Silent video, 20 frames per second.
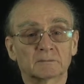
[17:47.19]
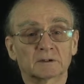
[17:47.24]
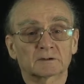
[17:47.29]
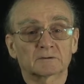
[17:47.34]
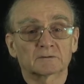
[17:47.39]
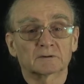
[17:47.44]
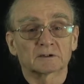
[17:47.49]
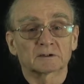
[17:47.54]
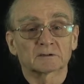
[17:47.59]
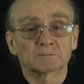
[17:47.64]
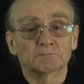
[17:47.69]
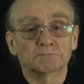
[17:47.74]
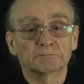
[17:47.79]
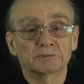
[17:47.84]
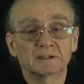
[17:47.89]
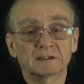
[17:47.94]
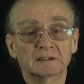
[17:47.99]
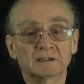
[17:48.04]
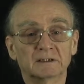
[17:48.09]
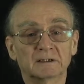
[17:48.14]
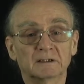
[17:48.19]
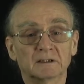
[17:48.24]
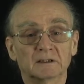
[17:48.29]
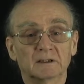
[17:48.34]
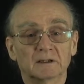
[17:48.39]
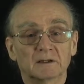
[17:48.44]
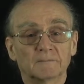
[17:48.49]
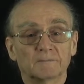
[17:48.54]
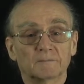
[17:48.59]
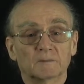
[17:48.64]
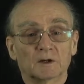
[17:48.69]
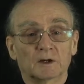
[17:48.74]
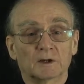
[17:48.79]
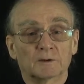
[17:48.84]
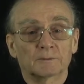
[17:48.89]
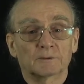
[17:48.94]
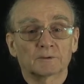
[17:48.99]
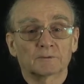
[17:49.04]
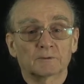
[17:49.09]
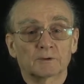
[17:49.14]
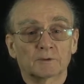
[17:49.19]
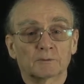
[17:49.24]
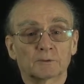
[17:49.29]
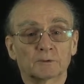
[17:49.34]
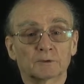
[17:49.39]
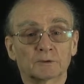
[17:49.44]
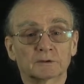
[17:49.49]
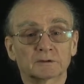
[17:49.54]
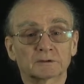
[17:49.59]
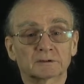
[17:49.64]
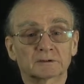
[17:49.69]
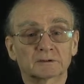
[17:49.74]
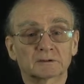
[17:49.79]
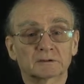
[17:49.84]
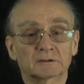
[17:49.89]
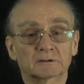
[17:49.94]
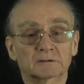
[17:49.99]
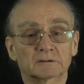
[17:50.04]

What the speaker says: matrix B, and we reverse it.